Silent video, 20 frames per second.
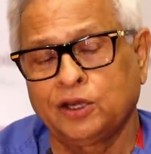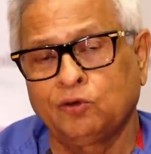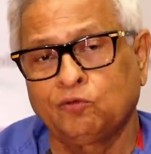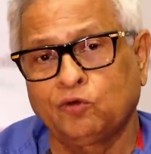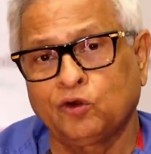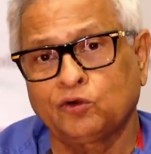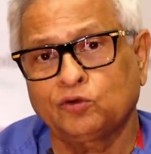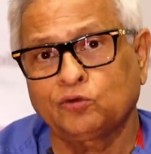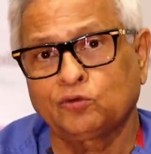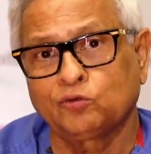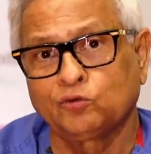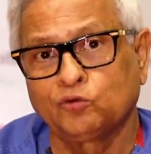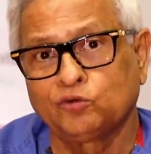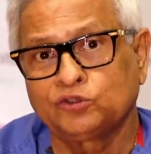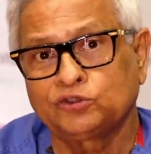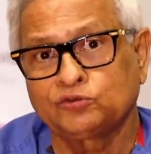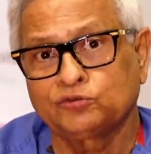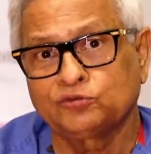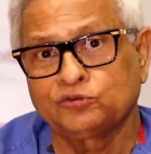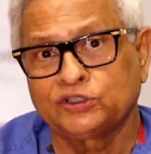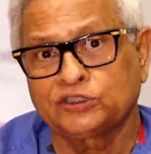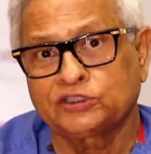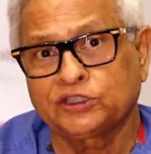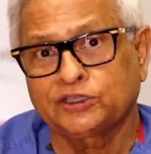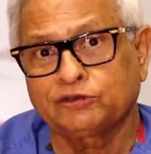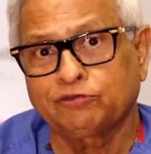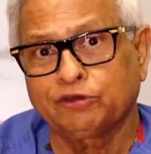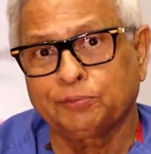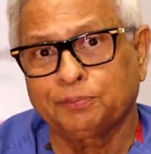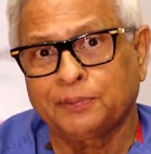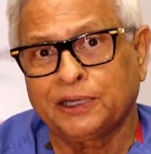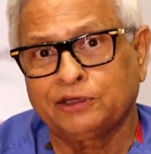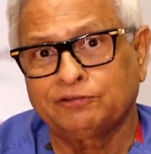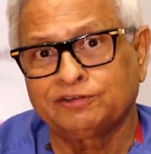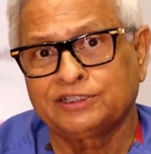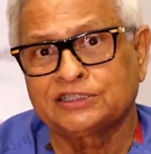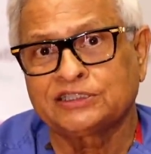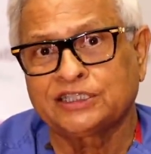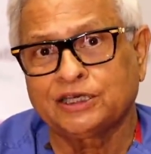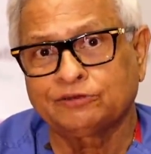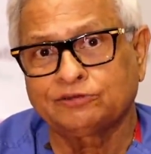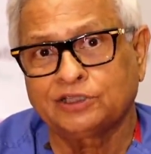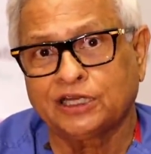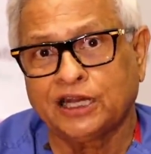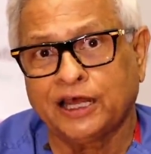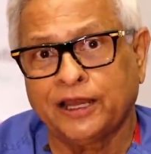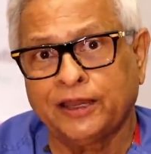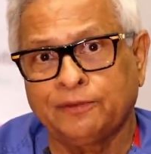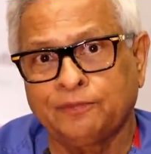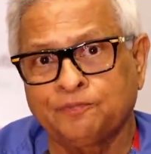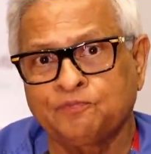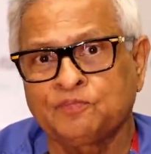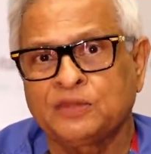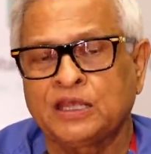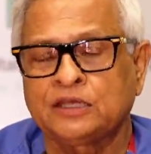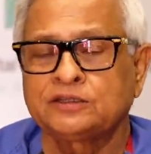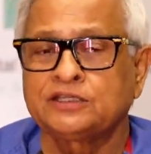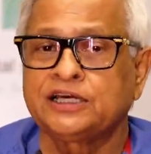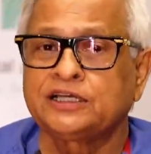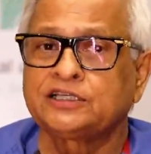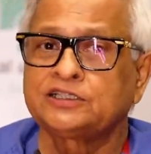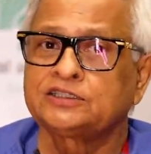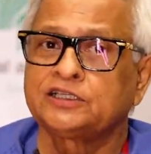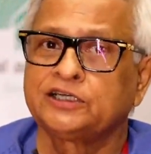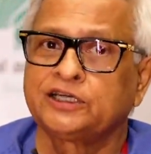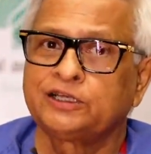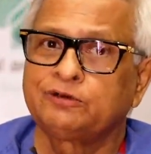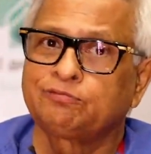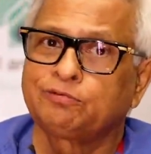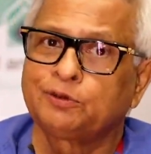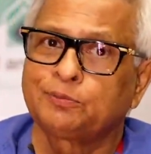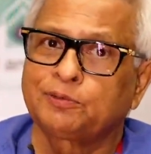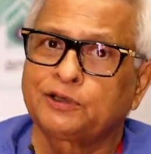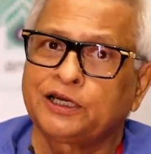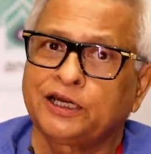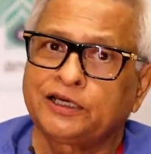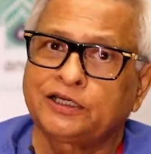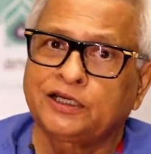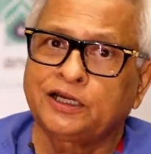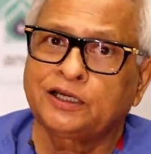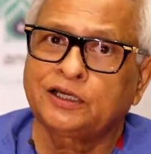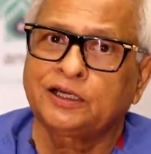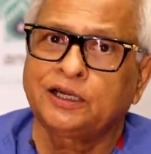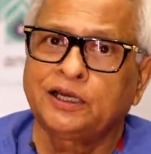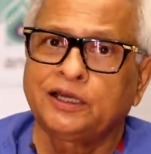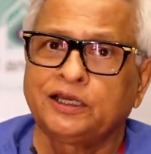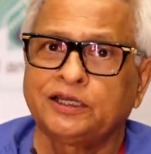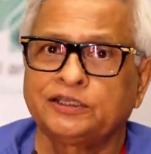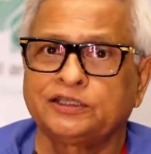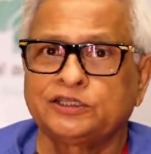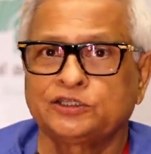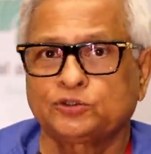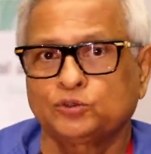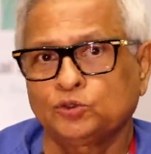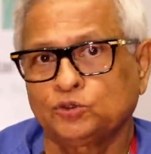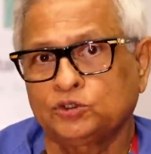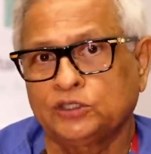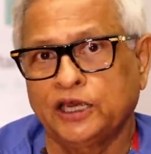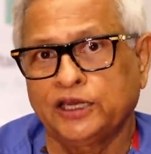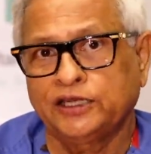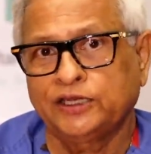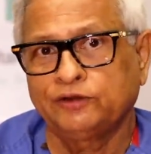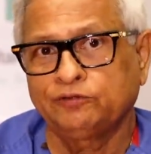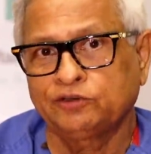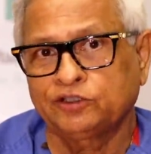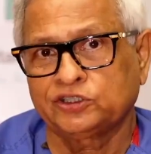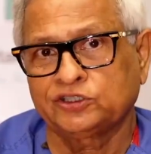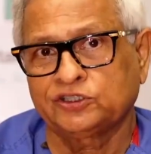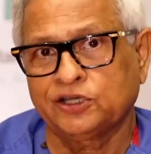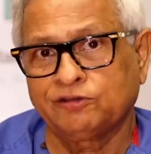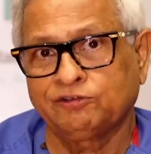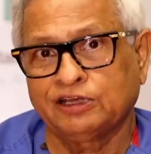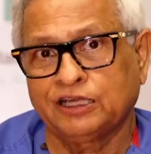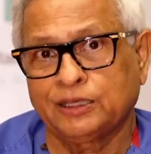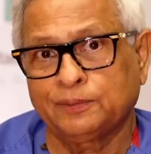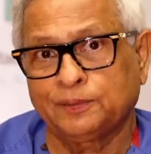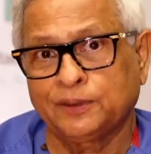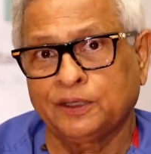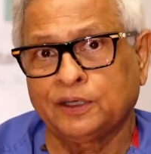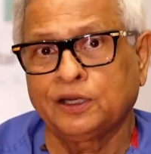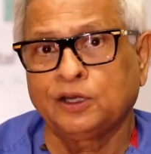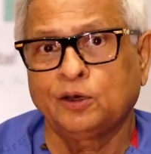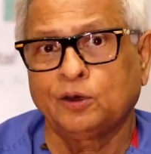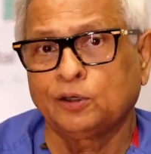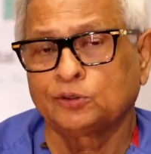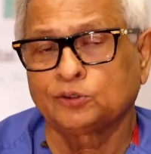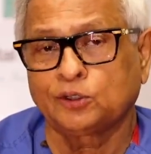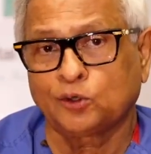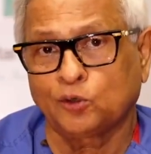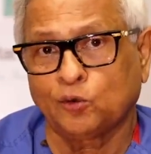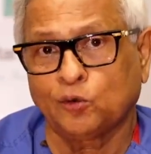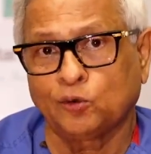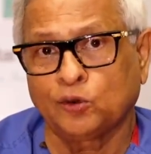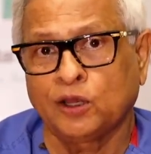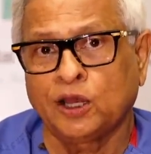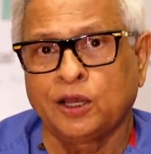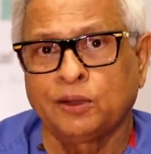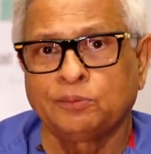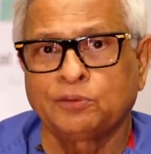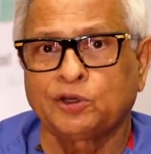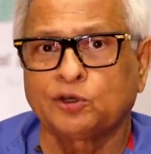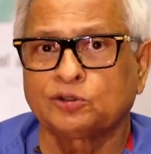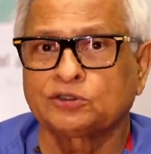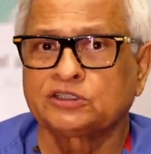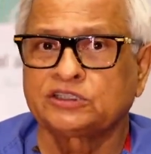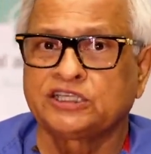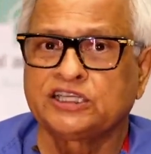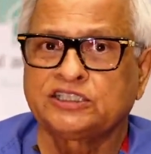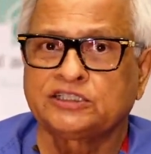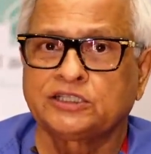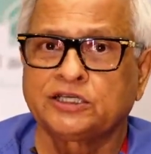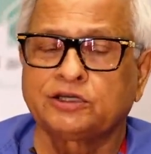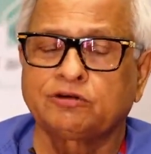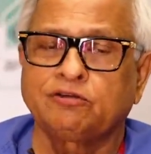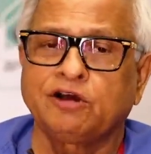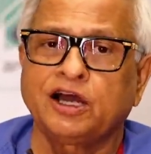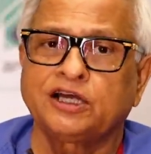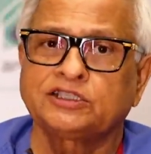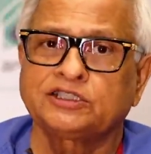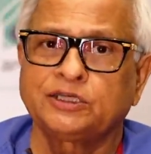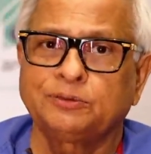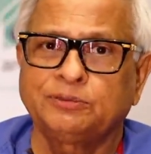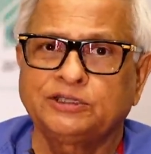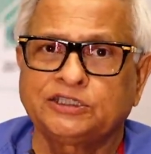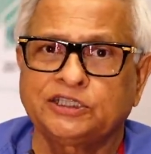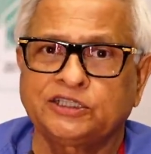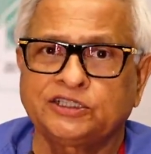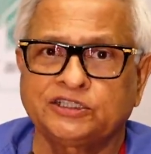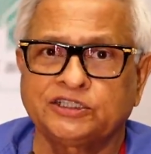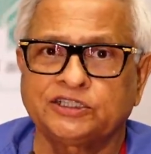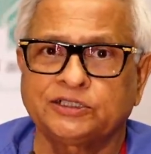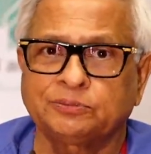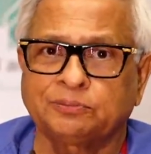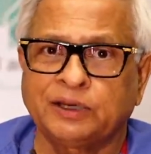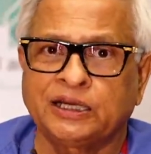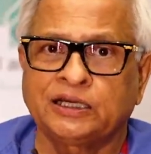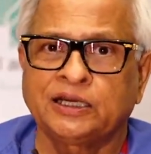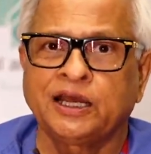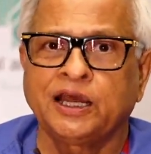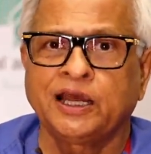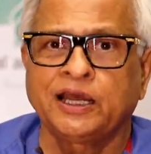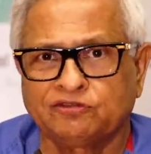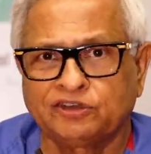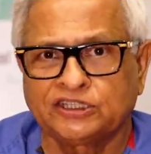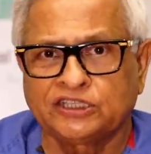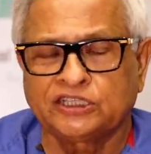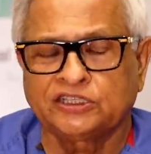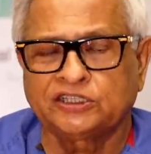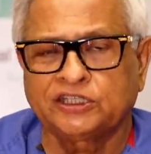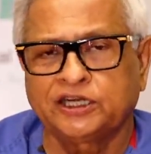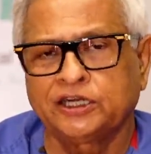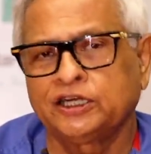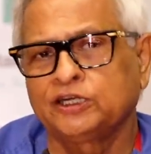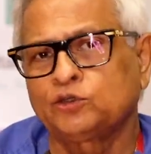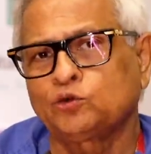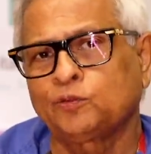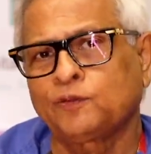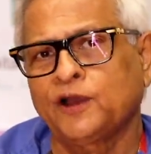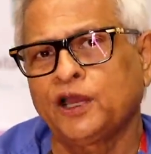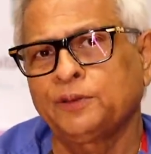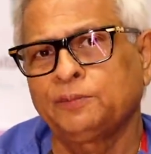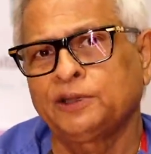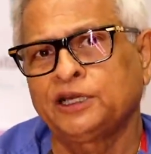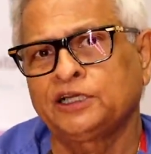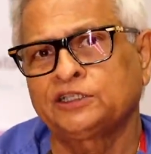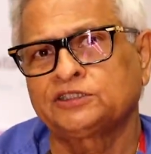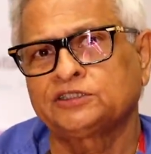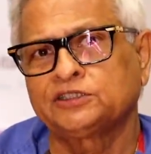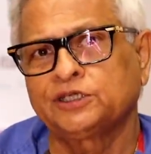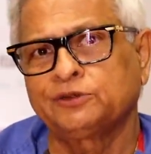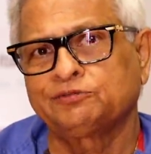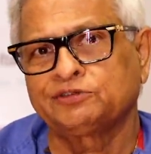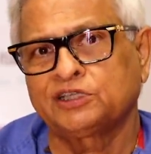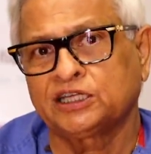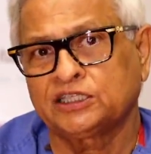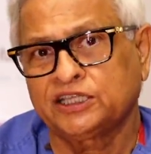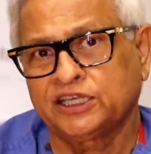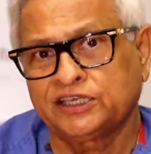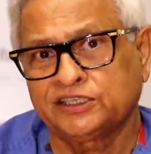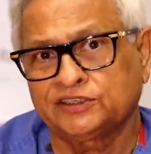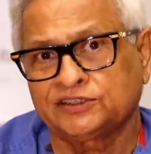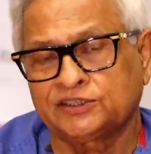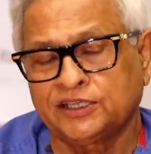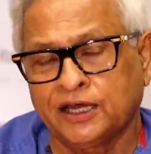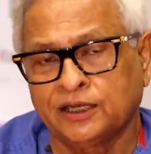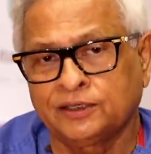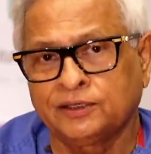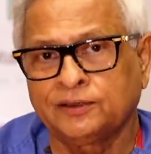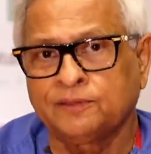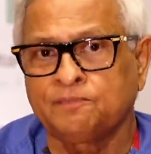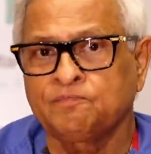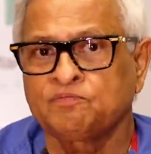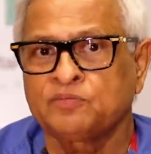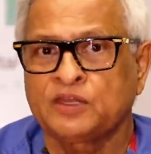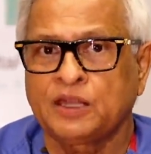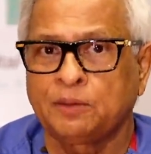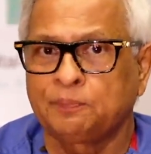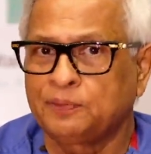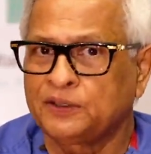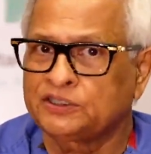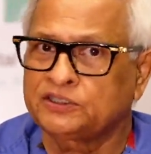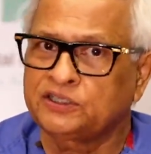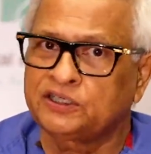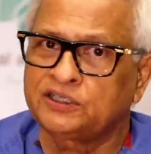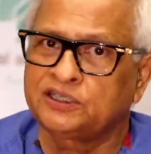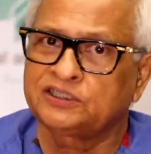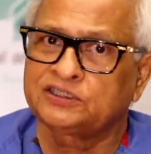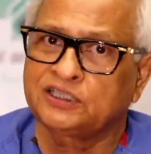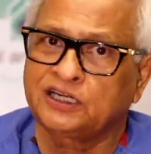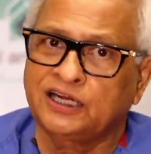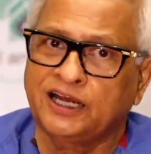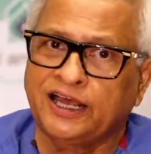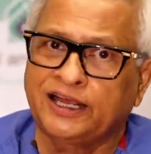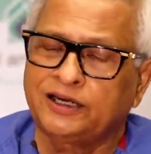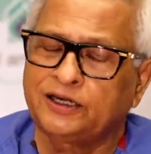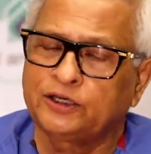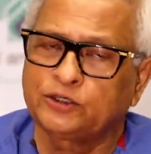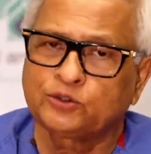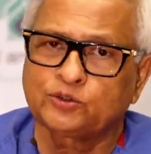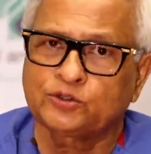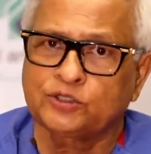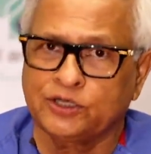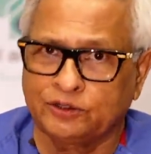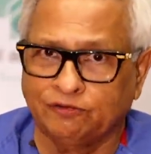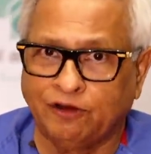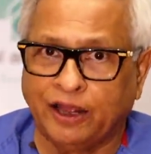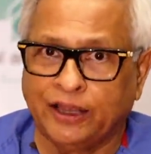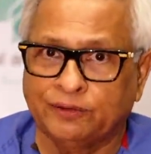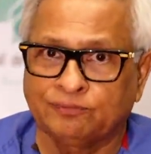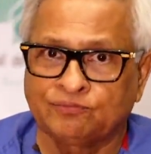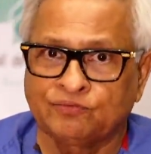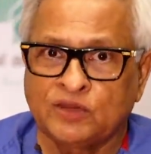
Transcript: Which equipment will save the life? That is a defibrillator in the society which is available on the road, because this requires immediate treatment. Within 3 to 5 minutes, if nothing is done, a patient is unlikely to survive.